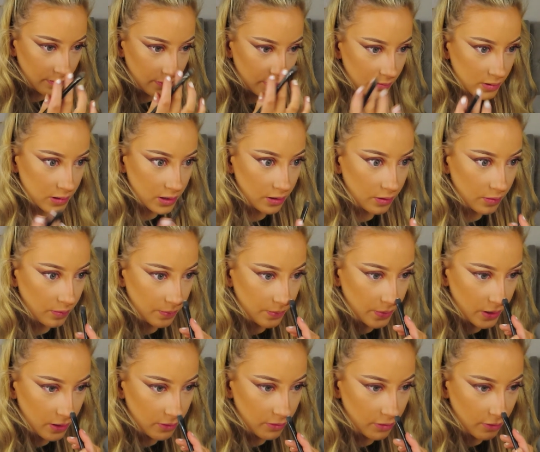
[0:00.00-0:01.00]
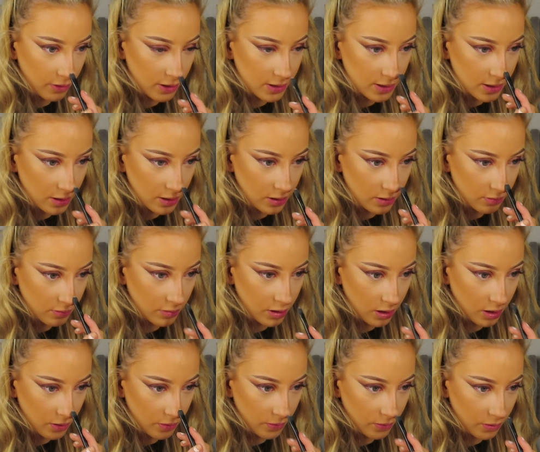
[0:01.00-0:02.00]
So big regrets there. I don't really
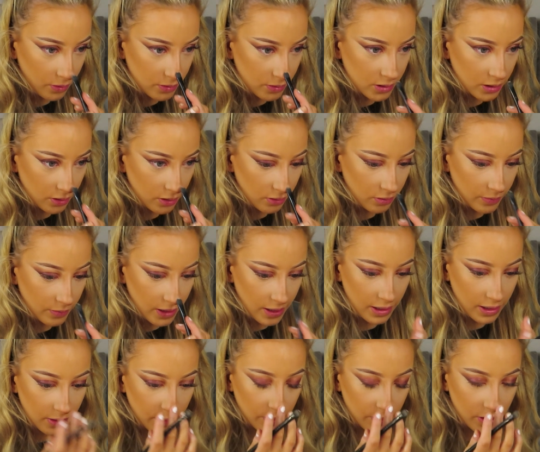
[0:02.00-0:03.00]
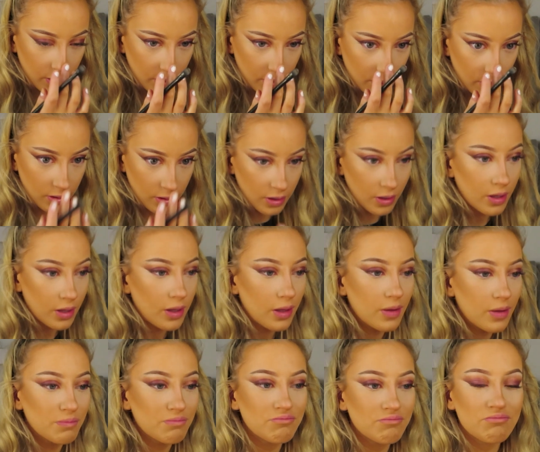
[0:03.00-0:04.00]
know what was going through my head, but
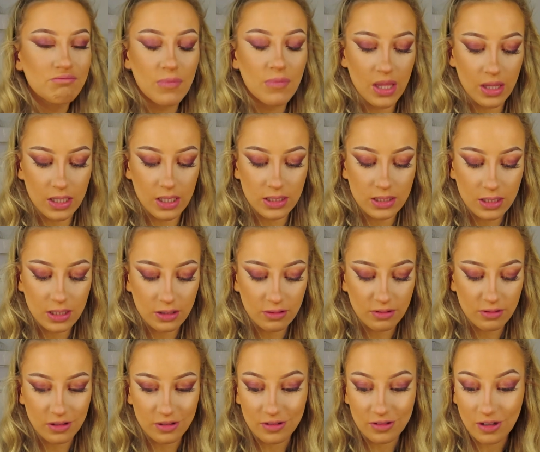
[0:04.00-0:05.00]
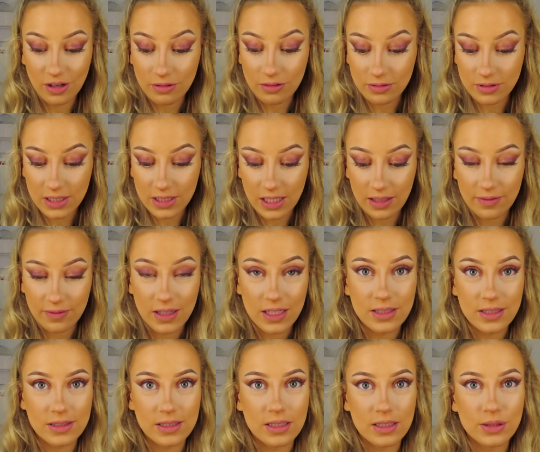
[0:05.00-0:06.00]
19-year-old Evie
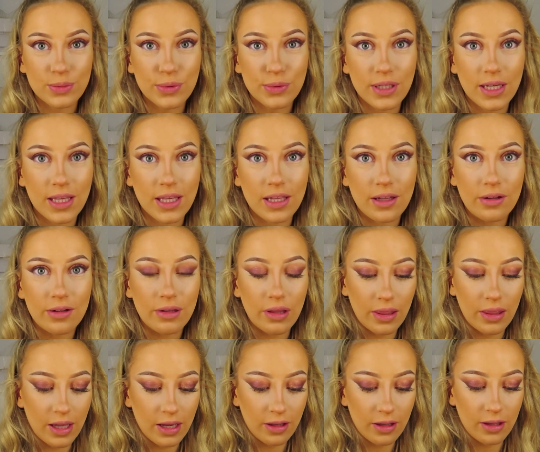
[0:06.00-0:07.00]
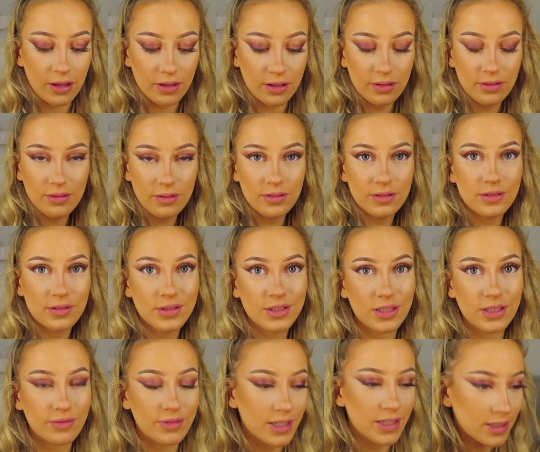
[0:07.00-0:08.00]
does want to kill that girl.
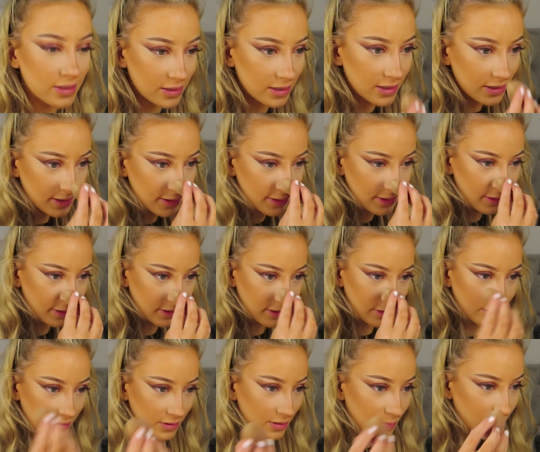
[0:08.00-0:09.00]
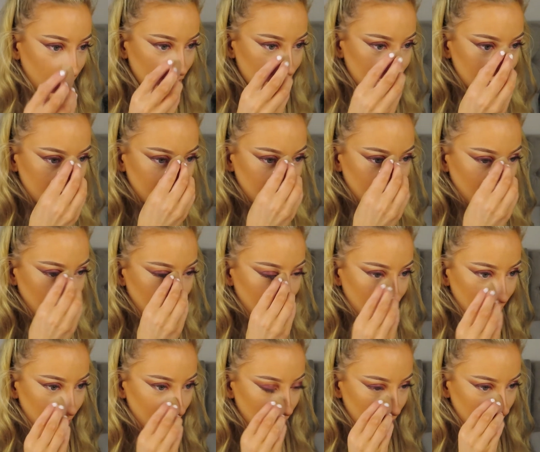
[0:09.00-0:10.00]
She really does. She wants to punch her in the
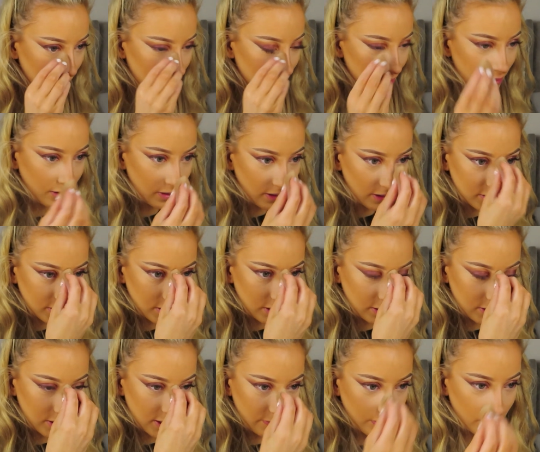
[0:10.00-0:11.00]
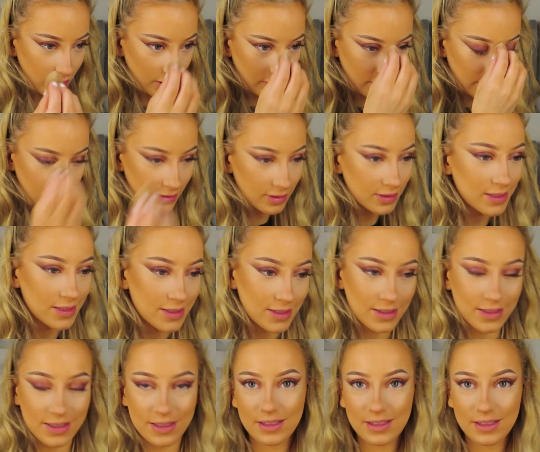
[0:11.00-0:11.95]
face because I actually used to have a cute nose, and